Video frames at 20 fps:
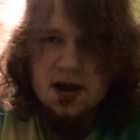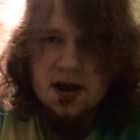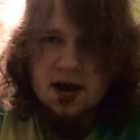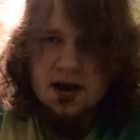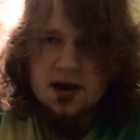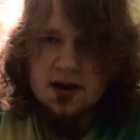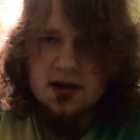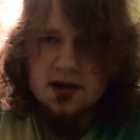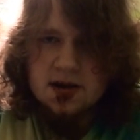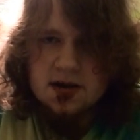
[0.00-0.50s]

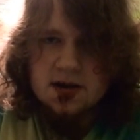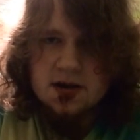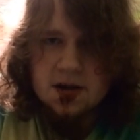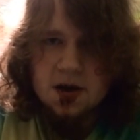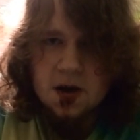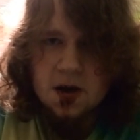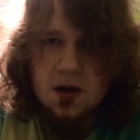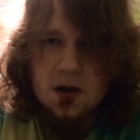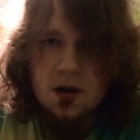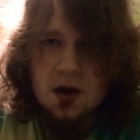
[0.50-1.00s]
Like, it's
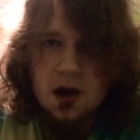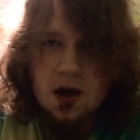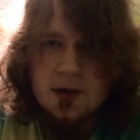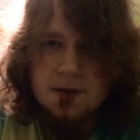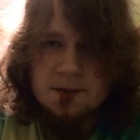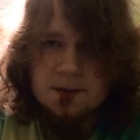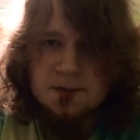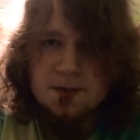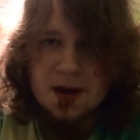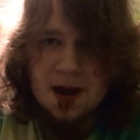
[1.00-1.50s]
so
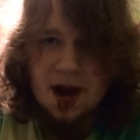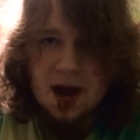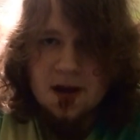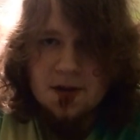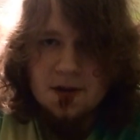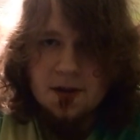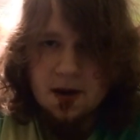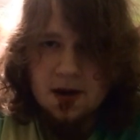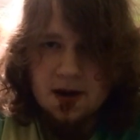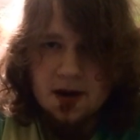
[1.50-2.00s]
bad
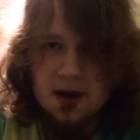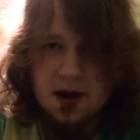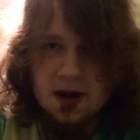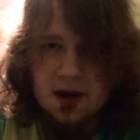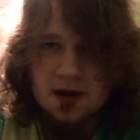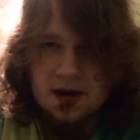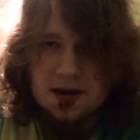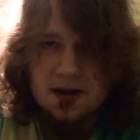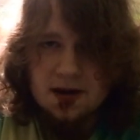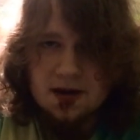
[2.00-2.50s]
right
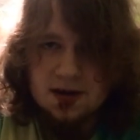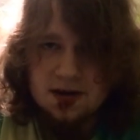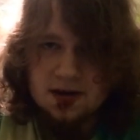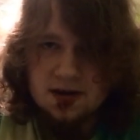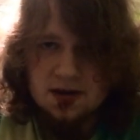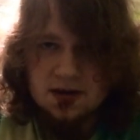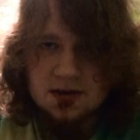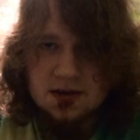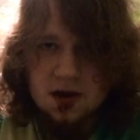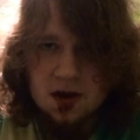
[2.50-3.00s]
now. This is
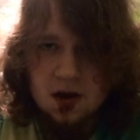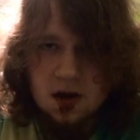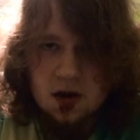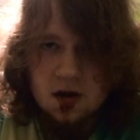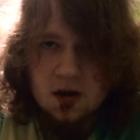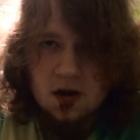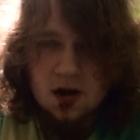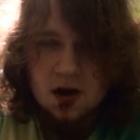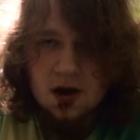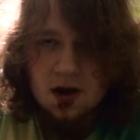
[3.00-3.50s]

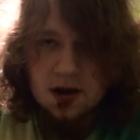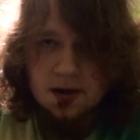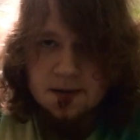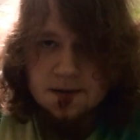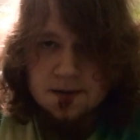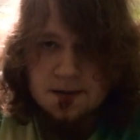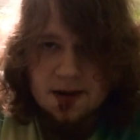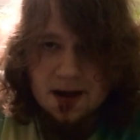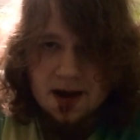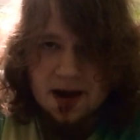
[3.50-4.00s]
so
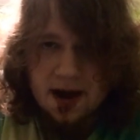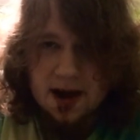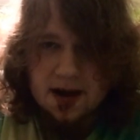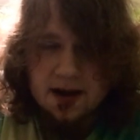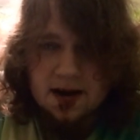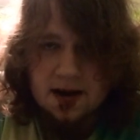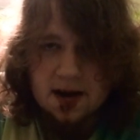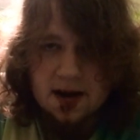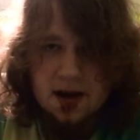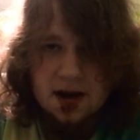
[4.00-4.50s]

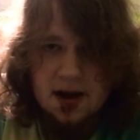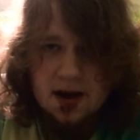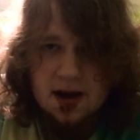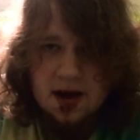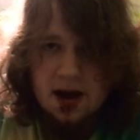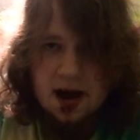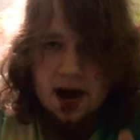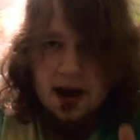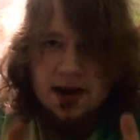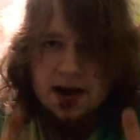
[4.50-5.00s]
bad.
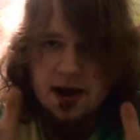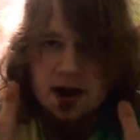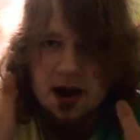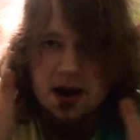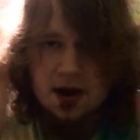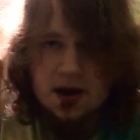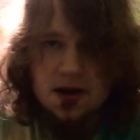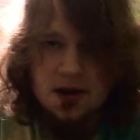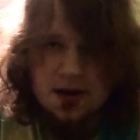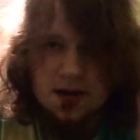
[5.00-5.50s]
I
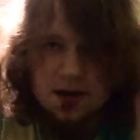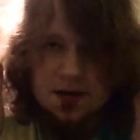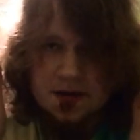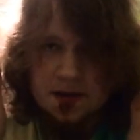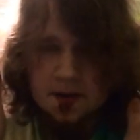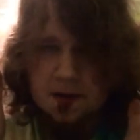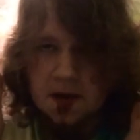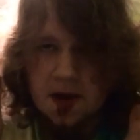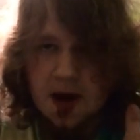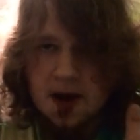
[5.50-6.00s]
cannot
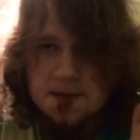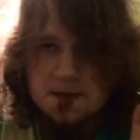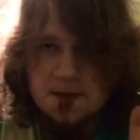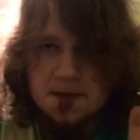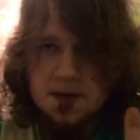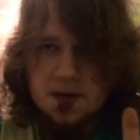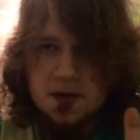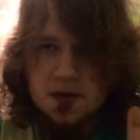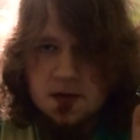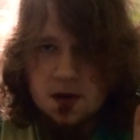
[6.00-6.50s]
describe
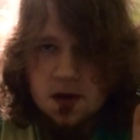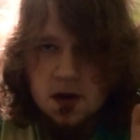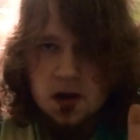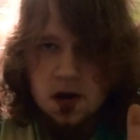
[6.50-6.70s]
to you.